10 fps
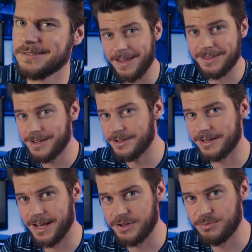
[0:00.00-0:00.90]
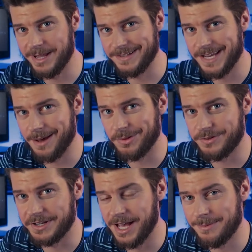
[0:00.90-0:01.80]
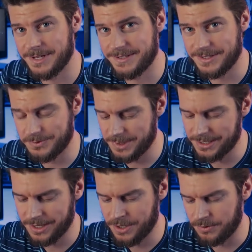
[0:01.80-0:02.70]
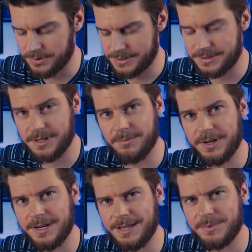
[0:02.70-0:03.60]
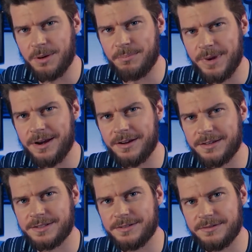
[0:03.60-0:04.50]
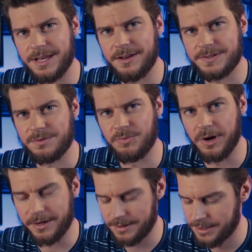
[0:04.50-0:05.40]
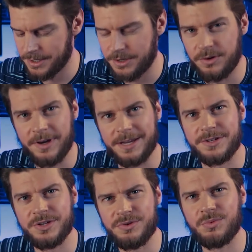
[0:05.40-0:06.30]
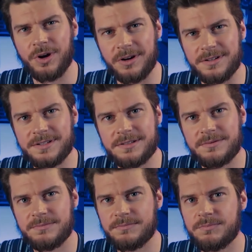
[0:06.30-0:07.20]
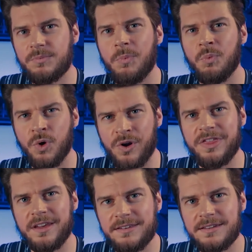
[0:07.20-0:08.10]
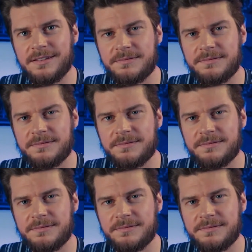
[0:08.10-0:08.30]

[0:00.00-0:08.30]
And the other guy who made top 3 comments this week was someone named America 2001, who had 2 words, worth it.